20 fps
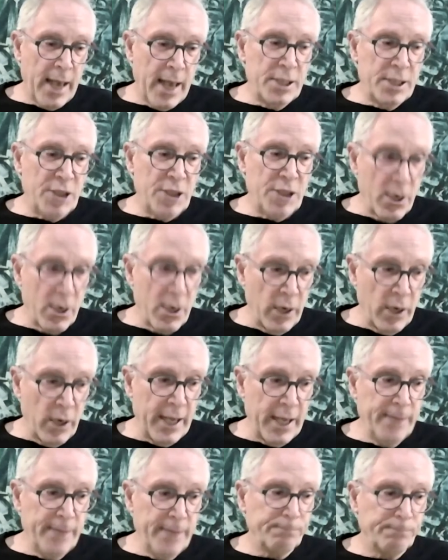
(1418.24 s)

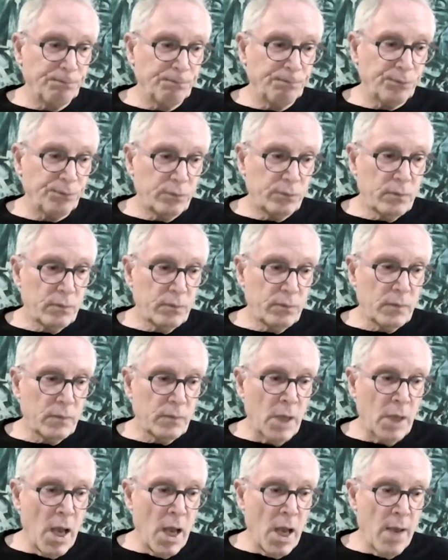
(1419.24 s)
Generally,
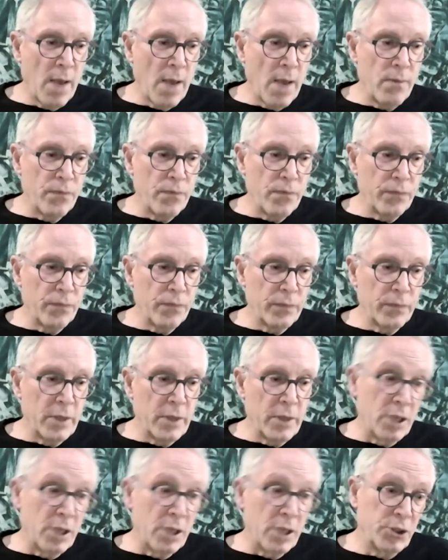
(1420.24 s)

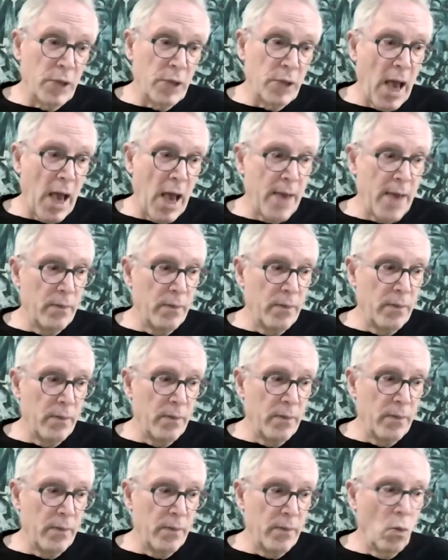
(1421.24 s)
Sue and I
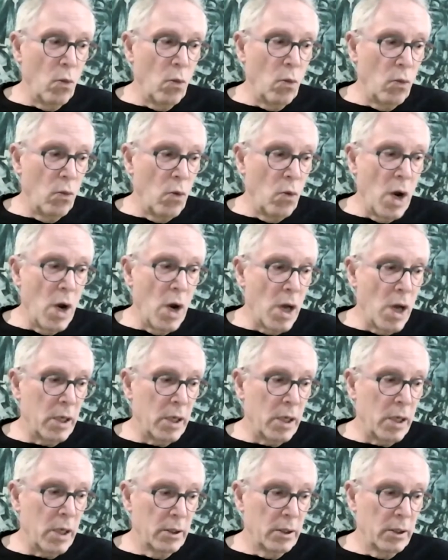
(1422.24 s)
work
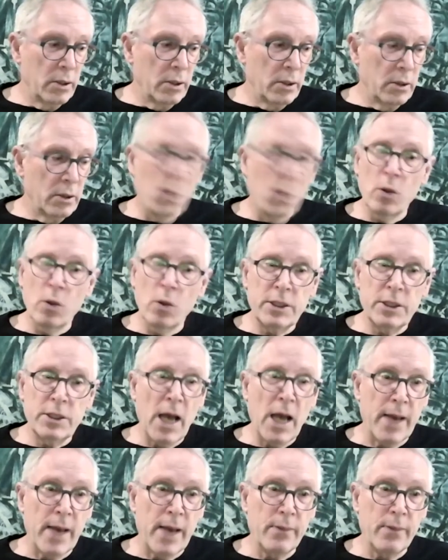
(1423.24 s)
all the
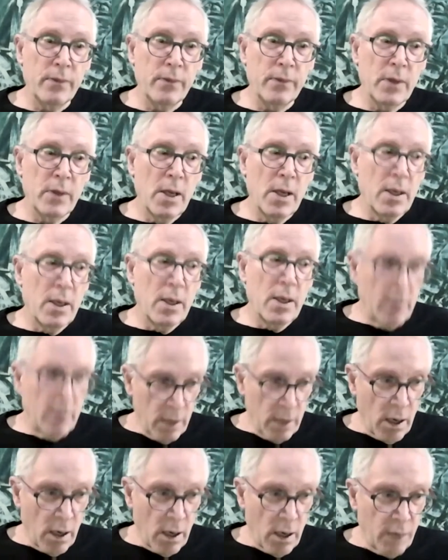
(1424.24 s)
time.
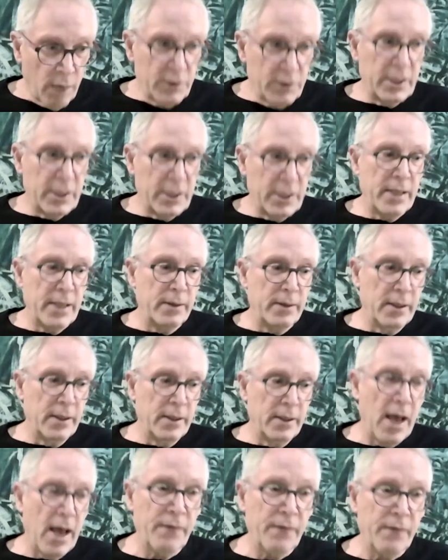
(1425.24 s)
Obviously,
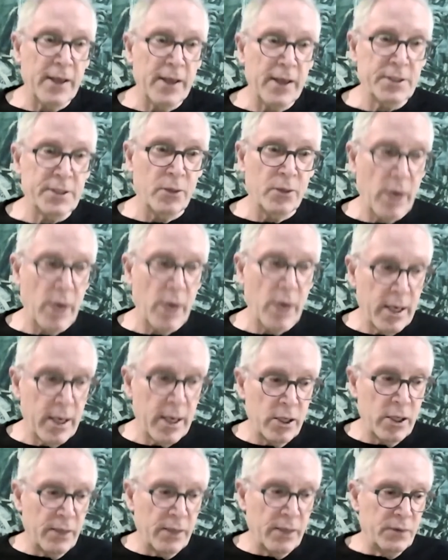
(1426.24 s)
life gets in the way and
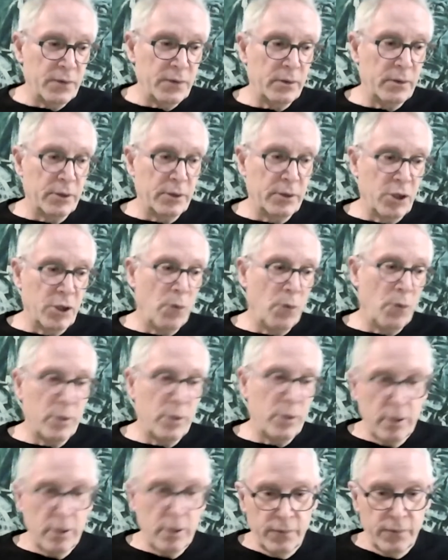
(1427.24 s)
you have to shop
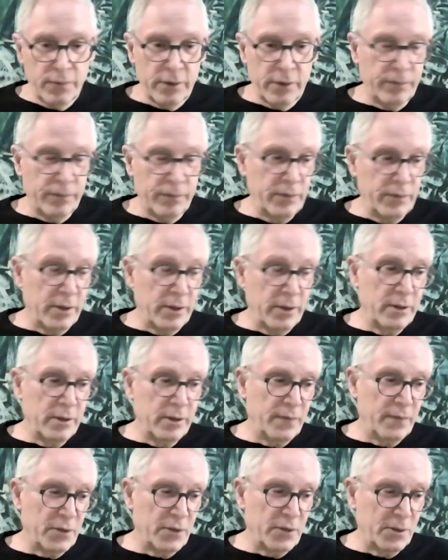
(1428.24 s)
and you
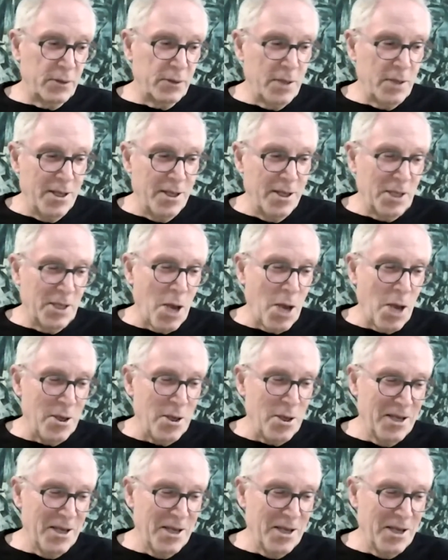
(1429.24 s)
have to go